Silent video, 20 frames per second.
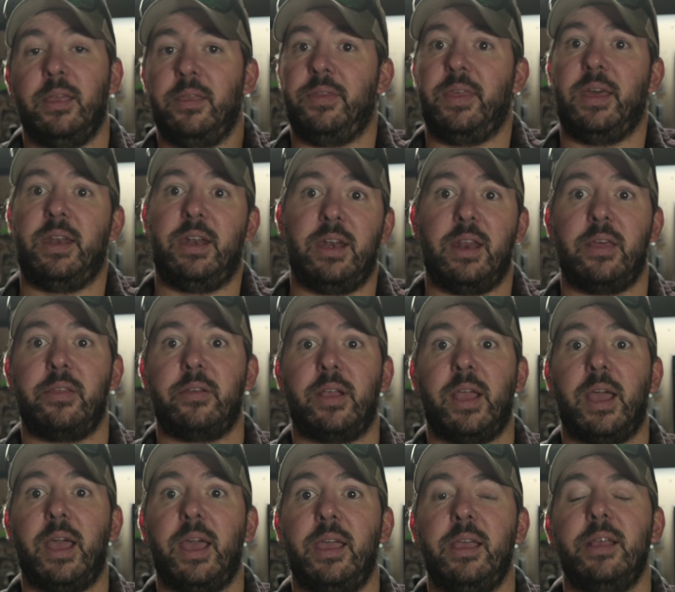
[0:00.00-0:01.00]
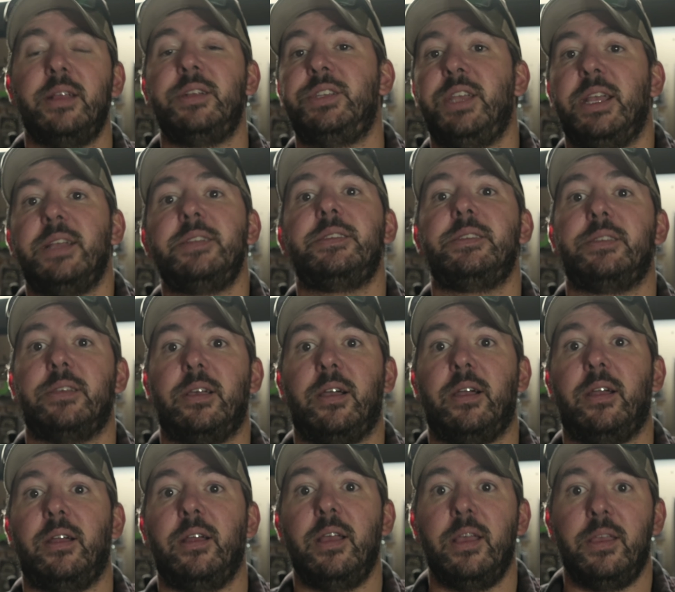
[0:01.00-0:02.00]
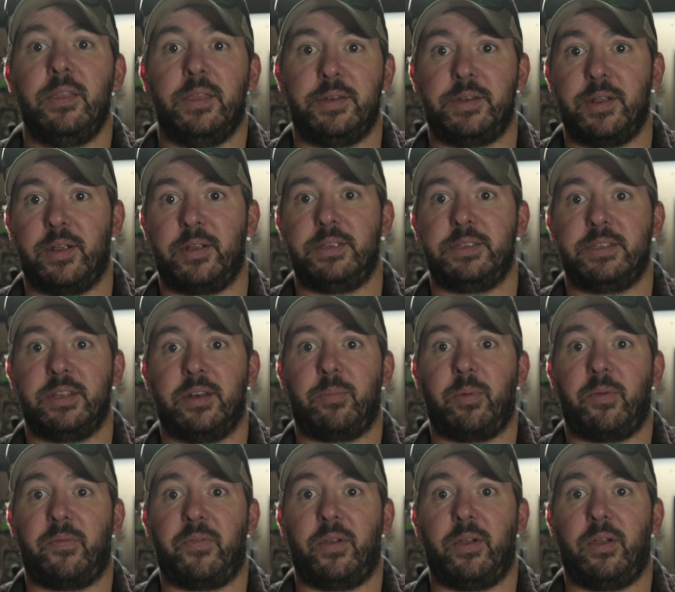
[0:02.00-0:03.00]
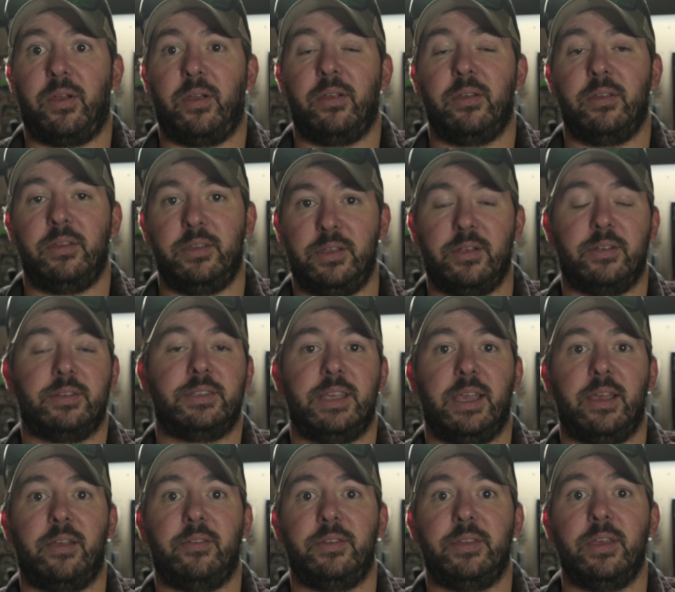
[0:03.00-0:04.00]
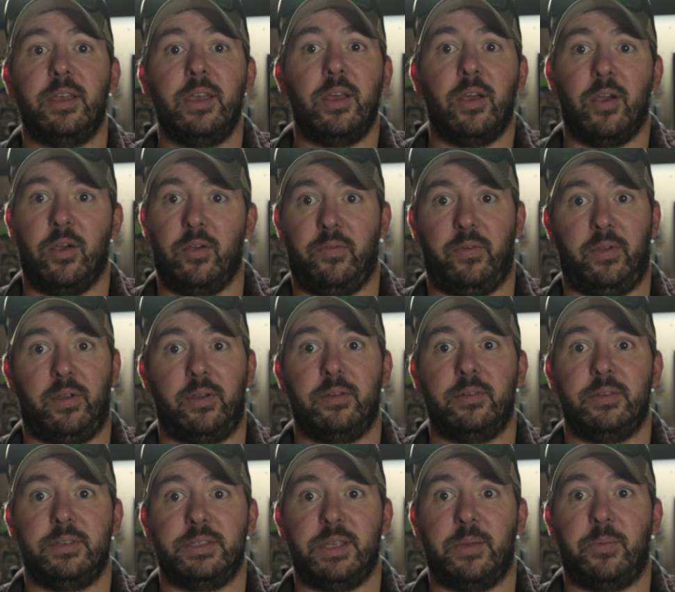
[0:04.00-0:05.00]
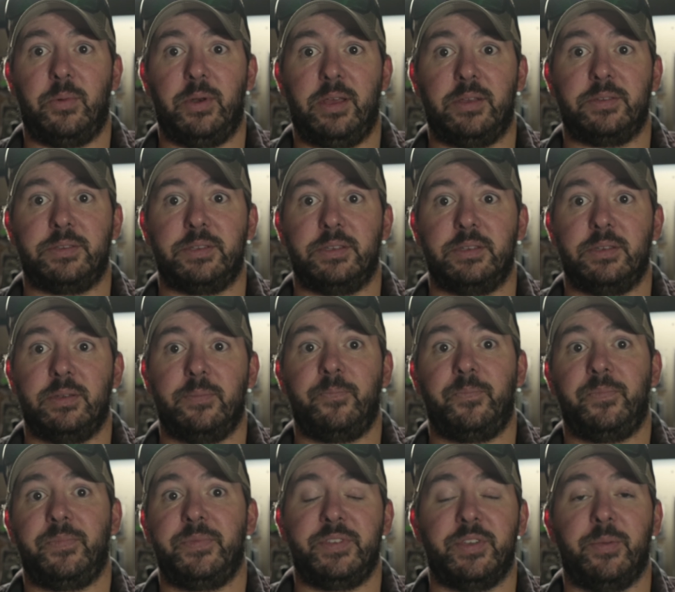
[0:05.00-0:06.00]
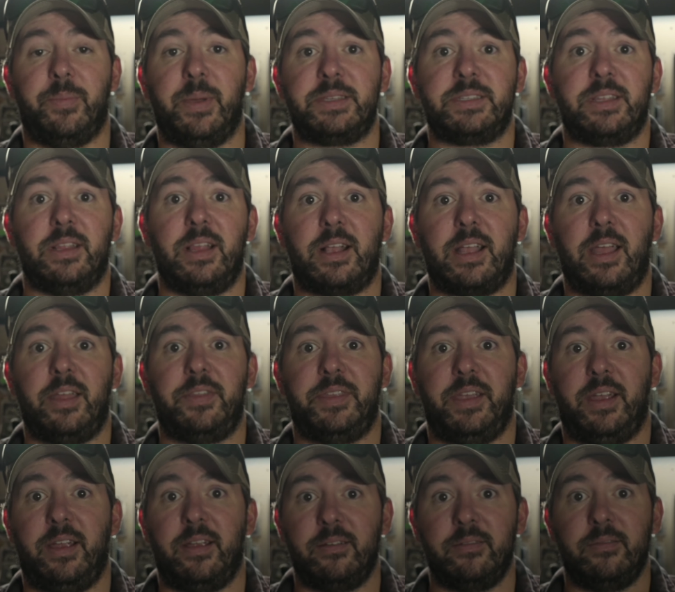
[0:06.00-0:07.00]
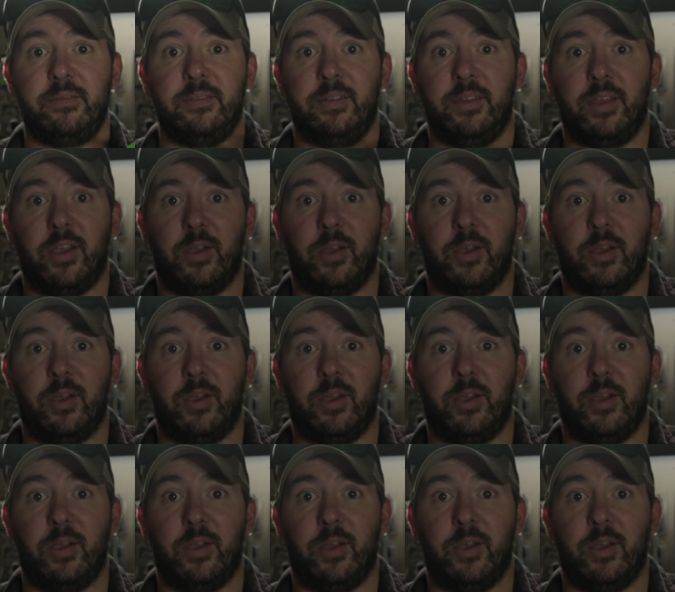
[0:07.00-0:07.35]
than another guy, chances are the turkey's gonna prefer your sound over someone else's. So best of luck out there.